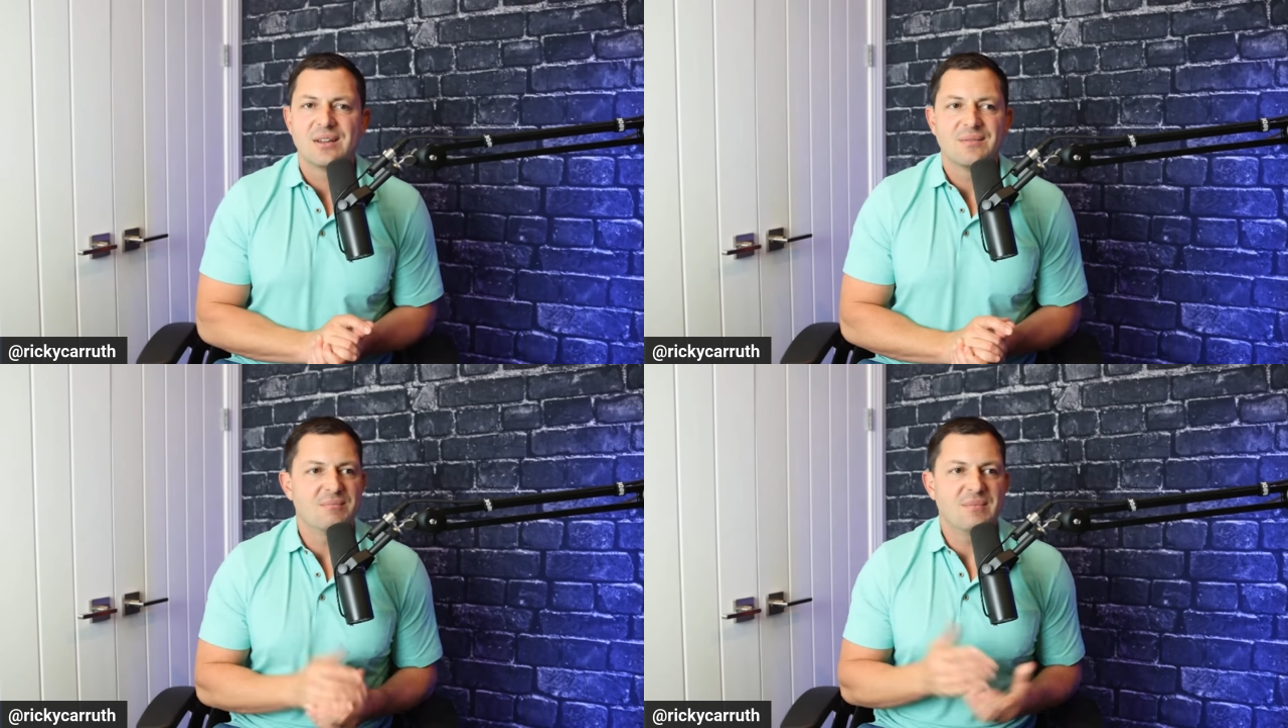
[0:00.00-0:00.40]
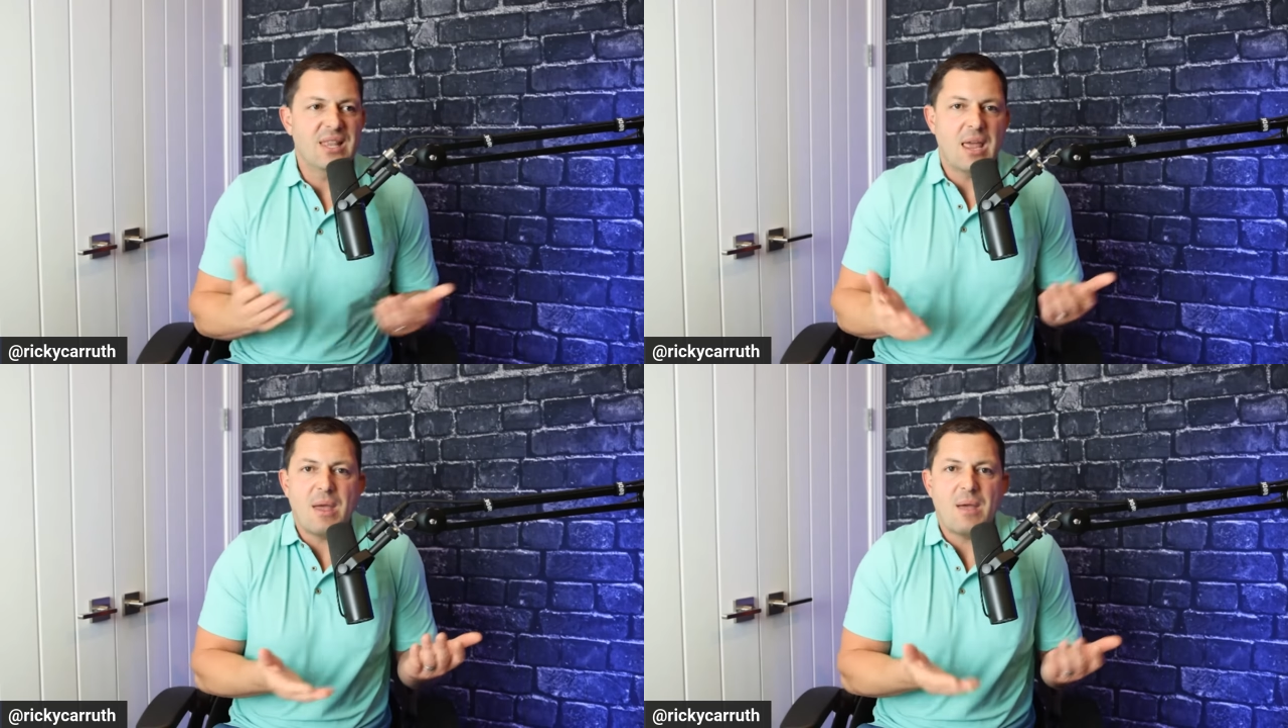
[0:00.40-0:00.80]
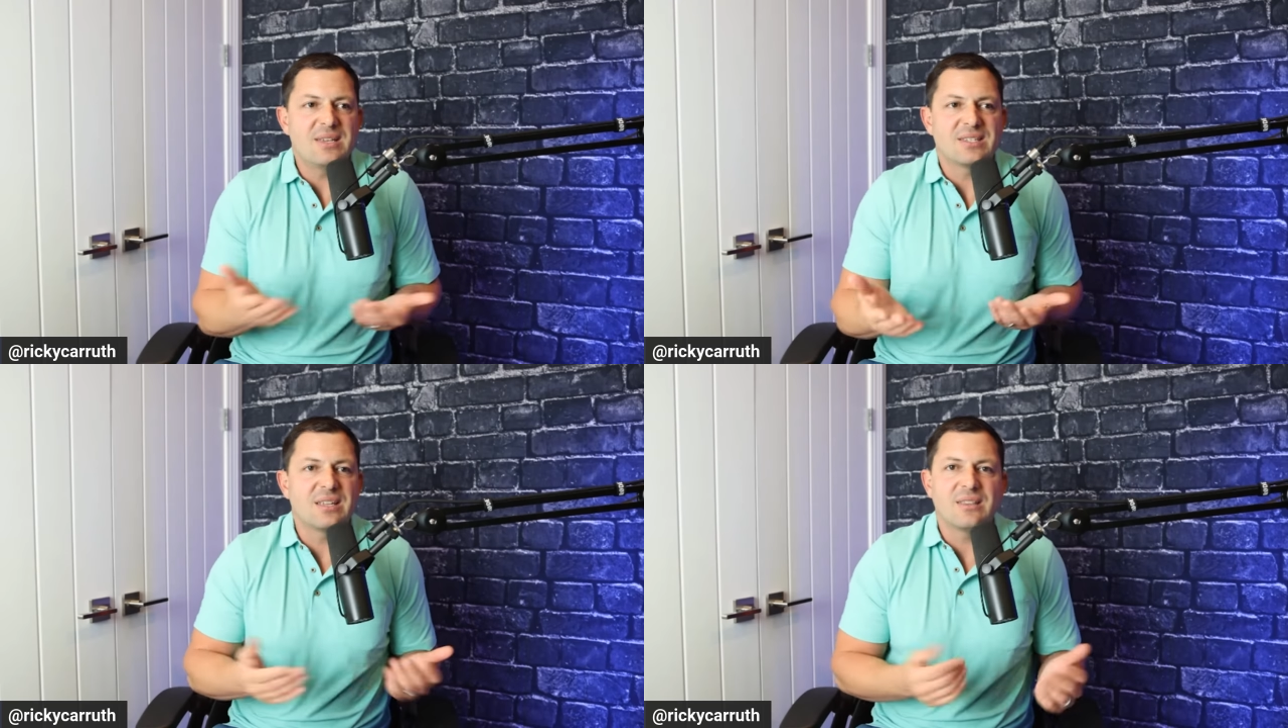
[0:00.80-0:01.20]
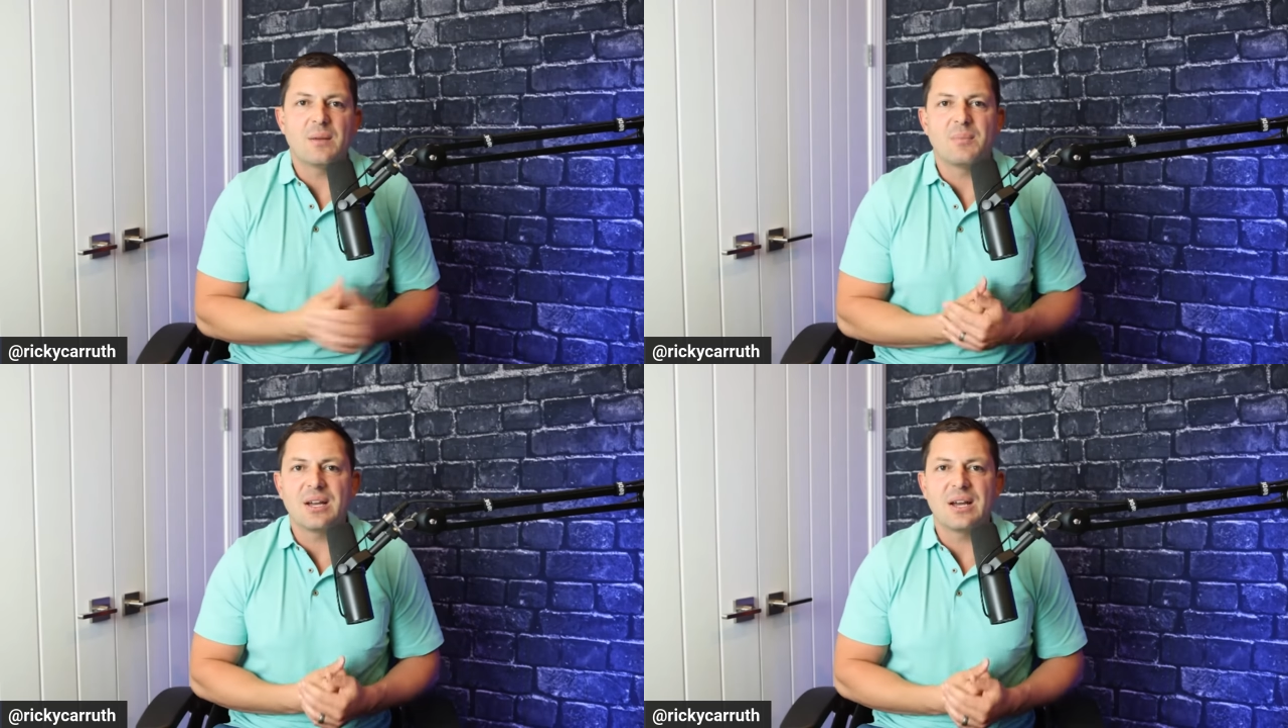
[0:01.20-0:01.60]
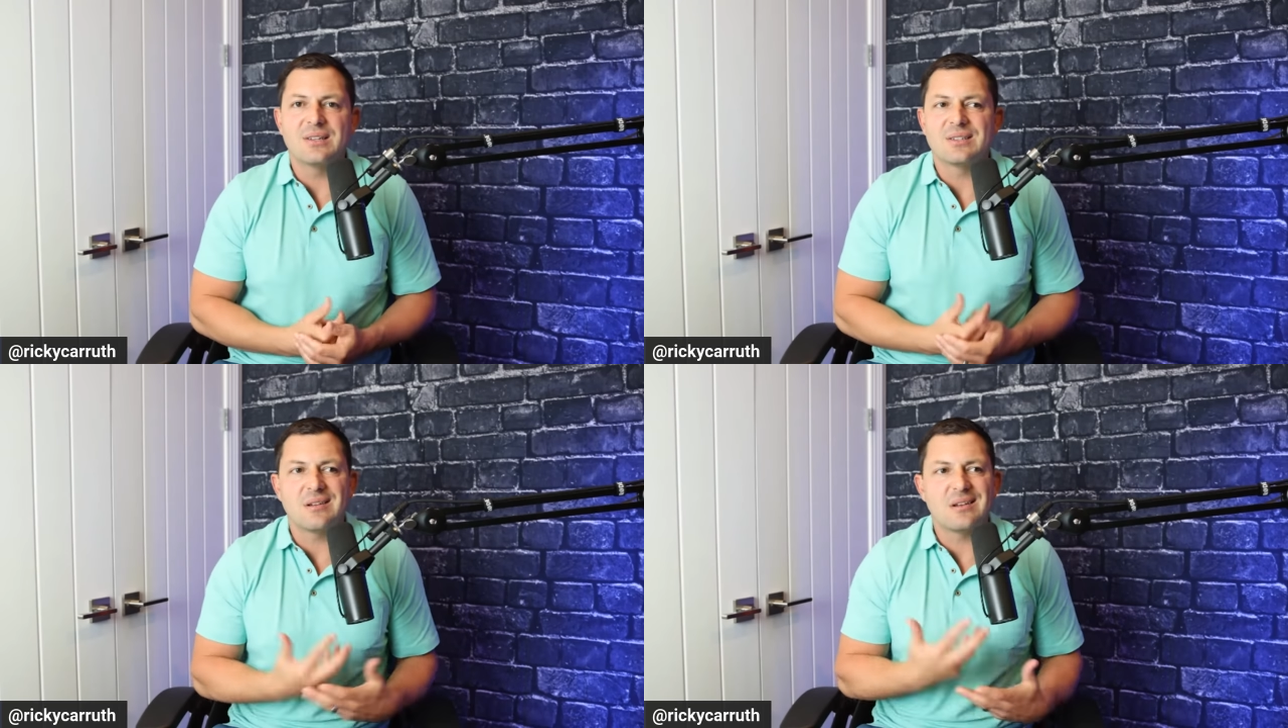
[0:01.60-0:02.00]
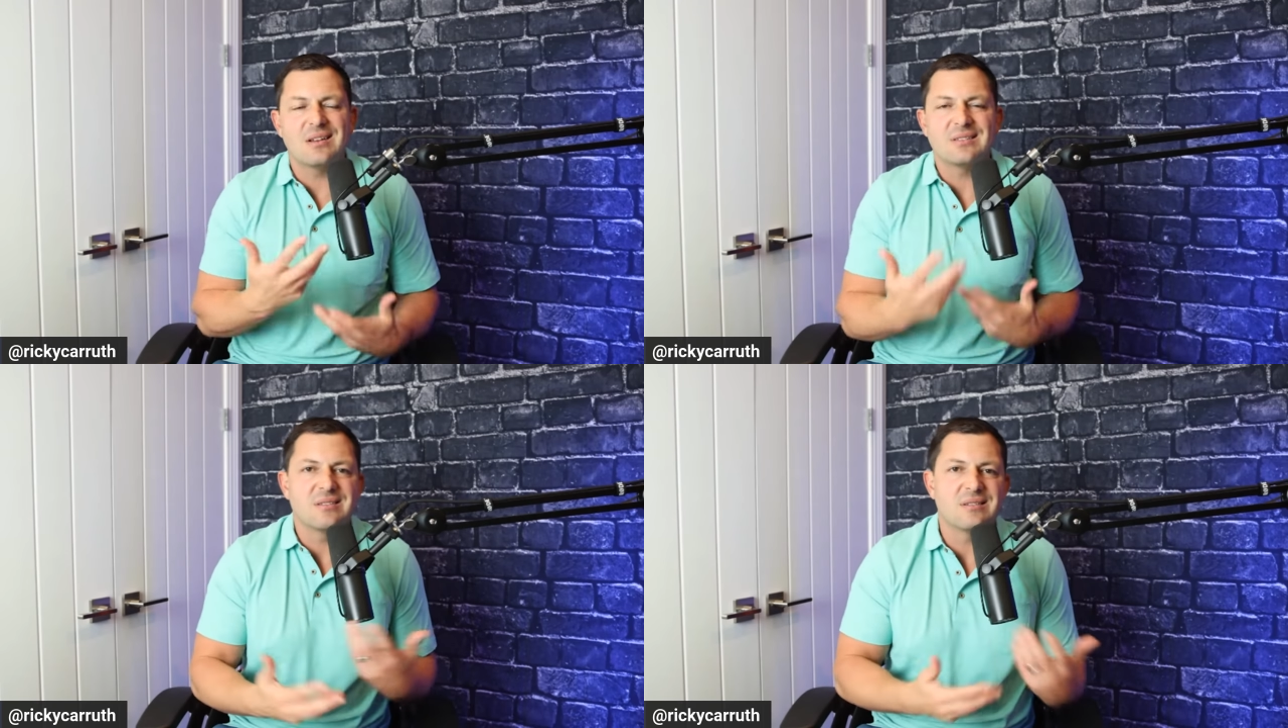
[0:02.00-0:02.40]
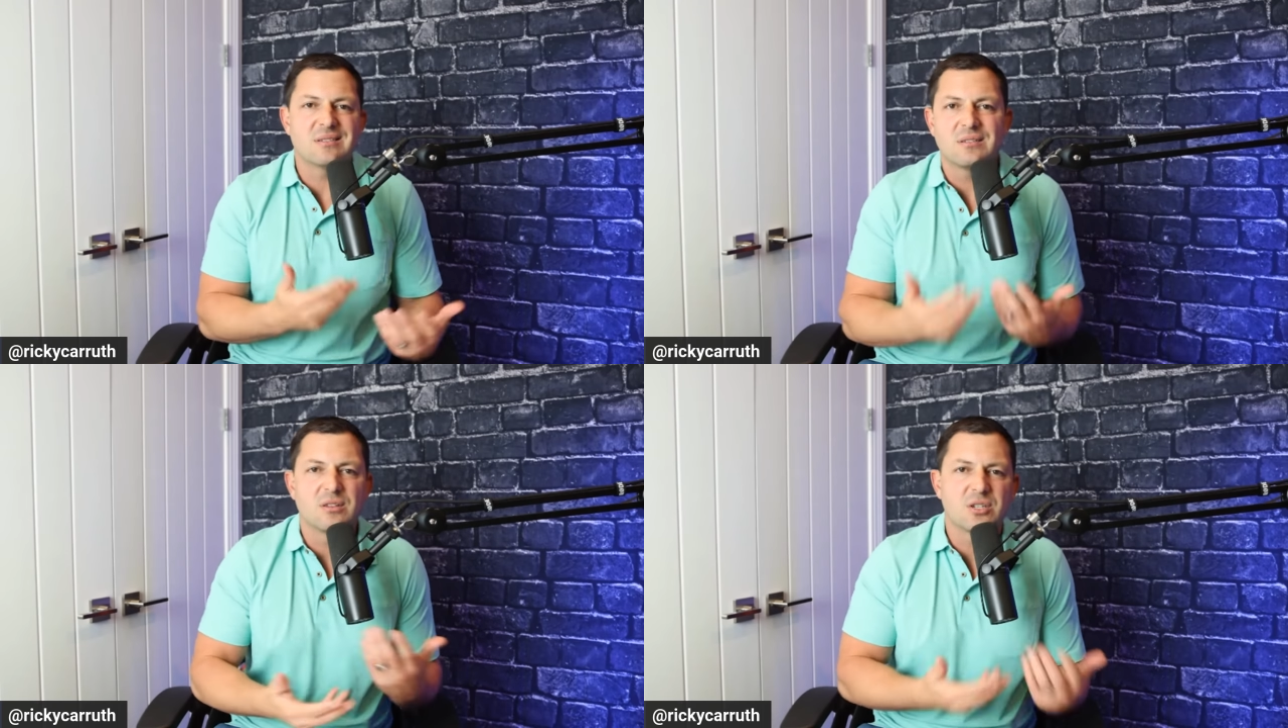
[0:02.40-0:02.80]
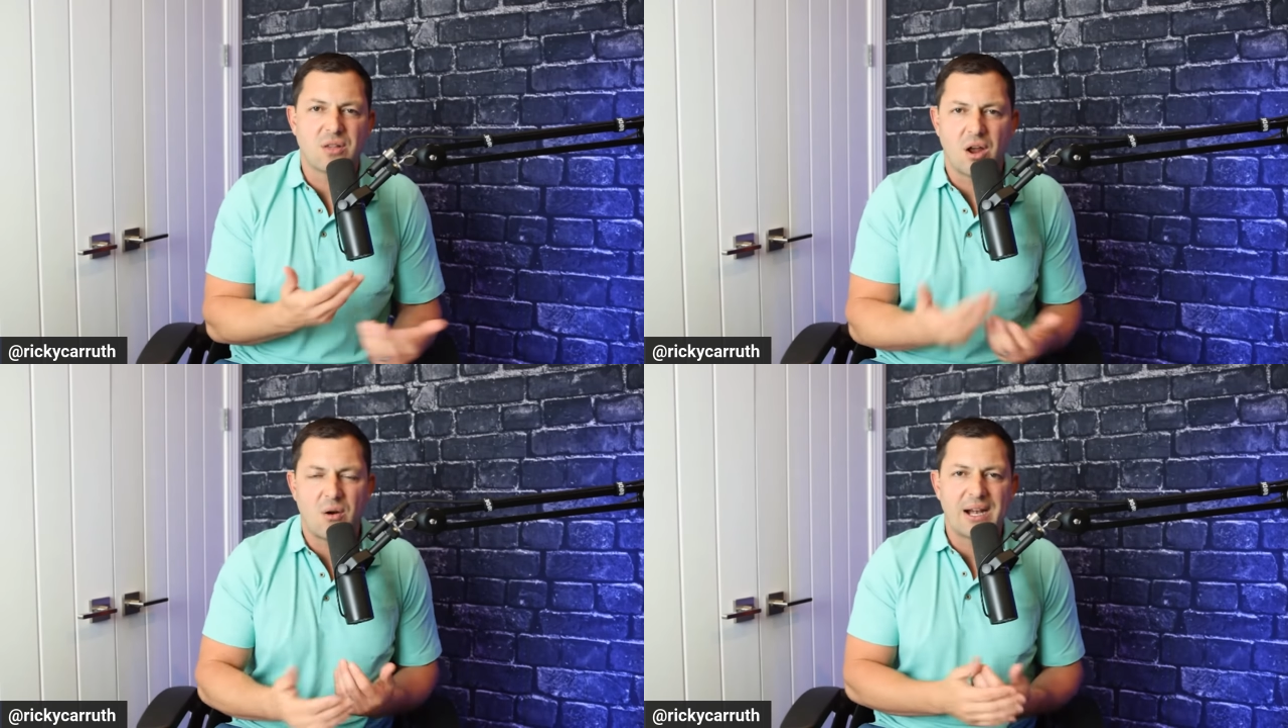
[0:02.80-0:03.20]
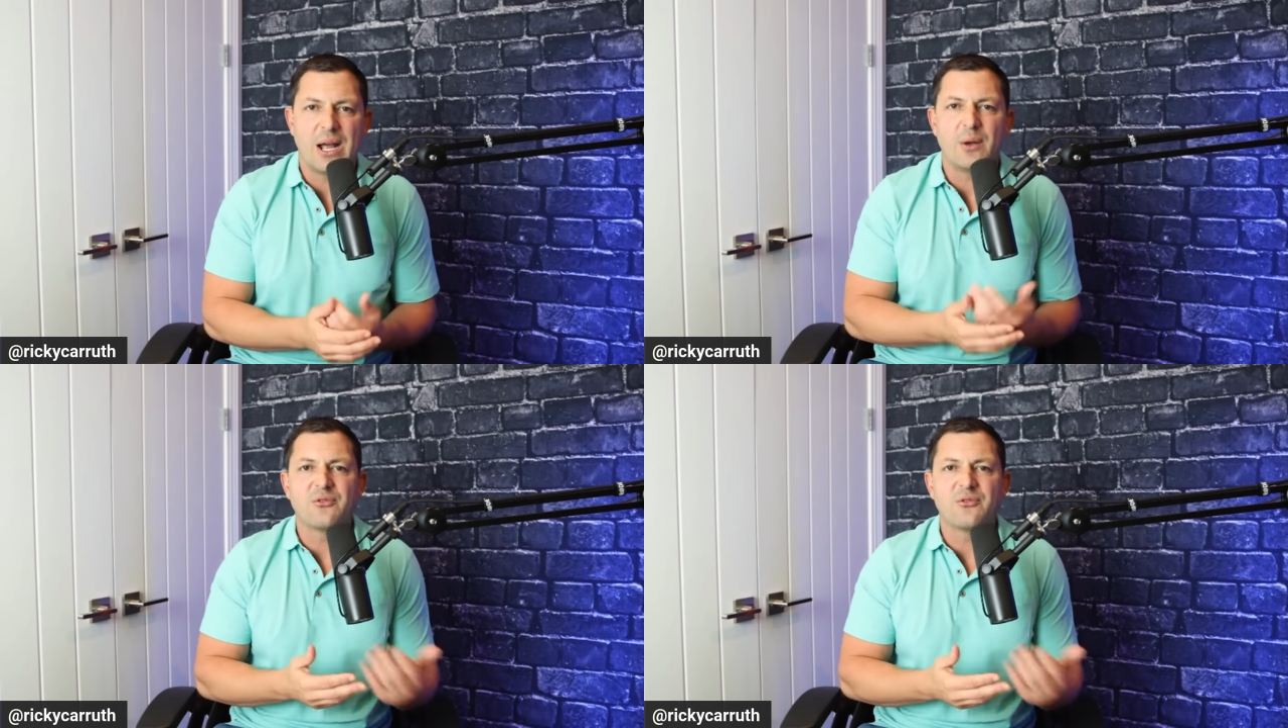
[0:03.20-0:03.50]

They may be sitting there because uh, it's a little slow right now.